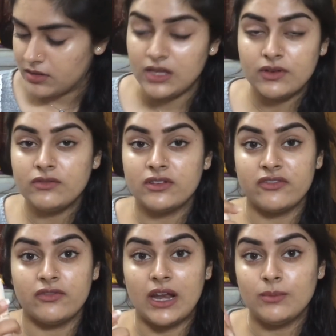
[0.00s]
Even
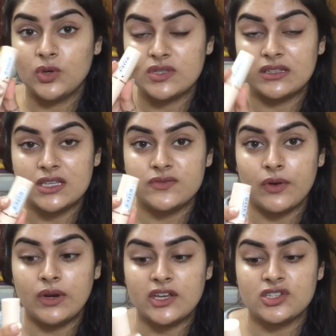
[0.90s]
when I'm using this
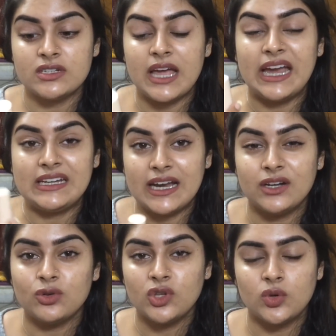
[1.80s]
foundation, I
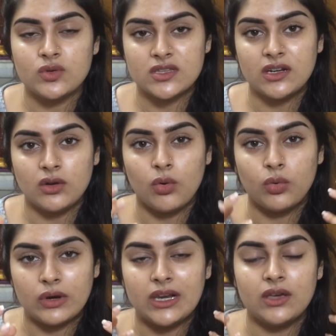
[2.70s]
tend to use it
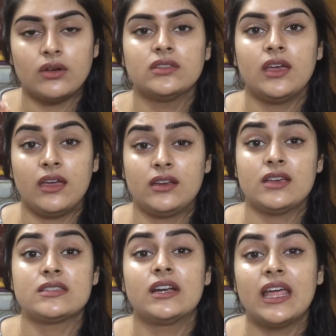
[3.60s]
only on the
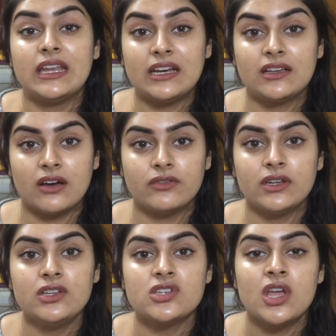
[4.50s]
areas that I need
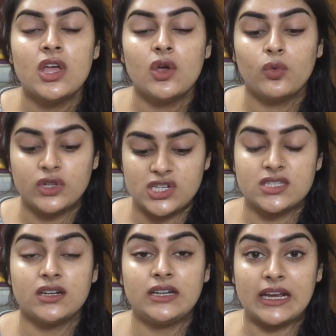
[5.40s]
coverage, which
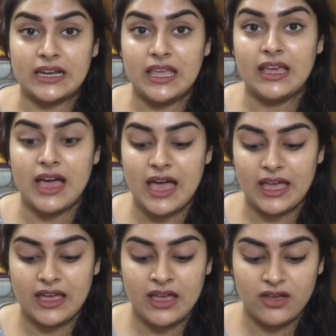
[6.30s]
is a technique I
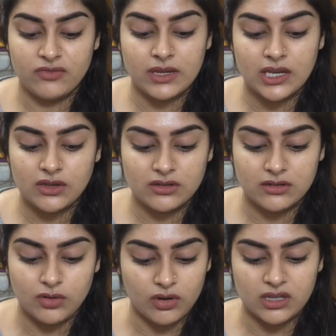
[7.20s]
have been
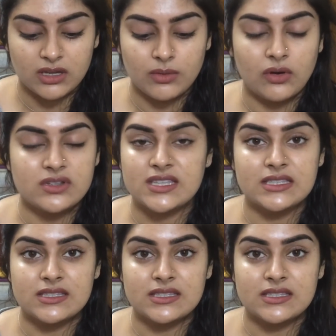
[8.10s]
talking about